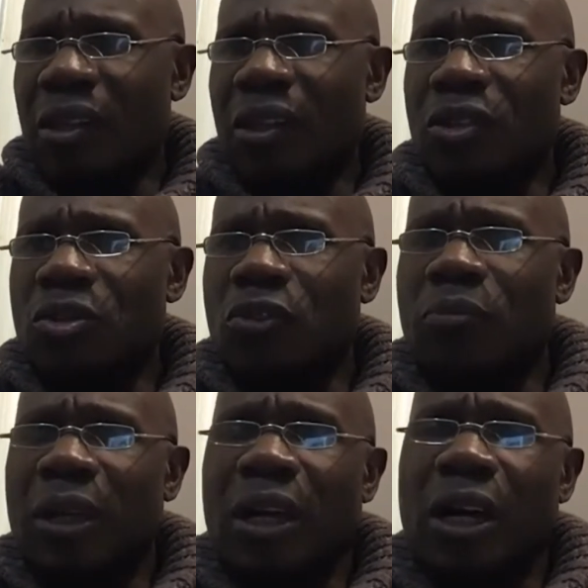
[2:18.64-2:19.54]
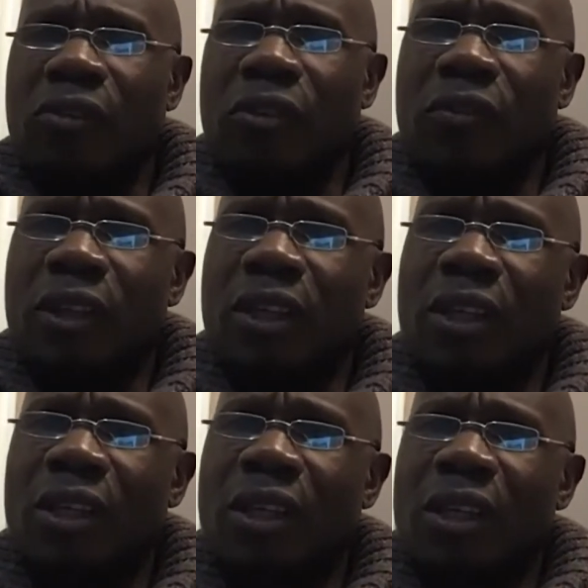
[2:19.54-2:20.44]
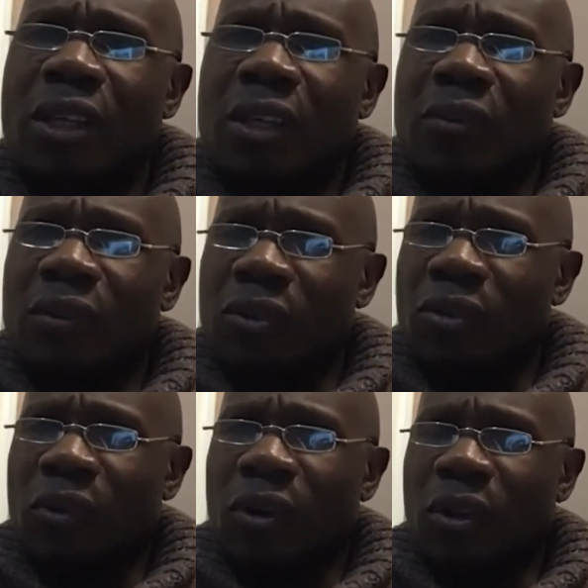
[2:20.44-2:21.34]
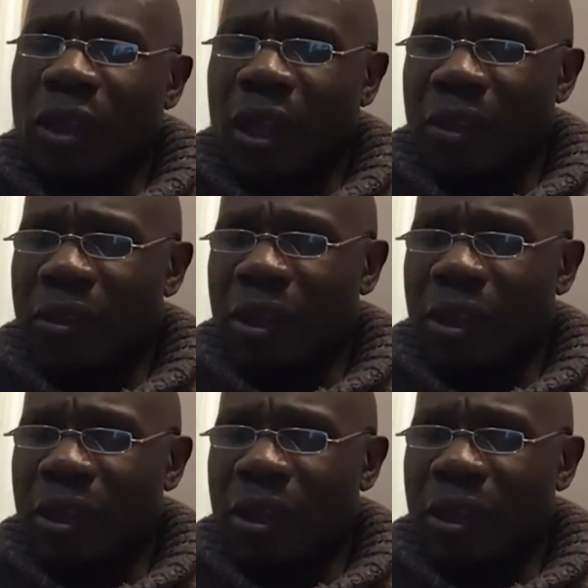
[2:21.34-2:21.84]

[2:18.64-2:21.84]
the issue of biography, first of all, and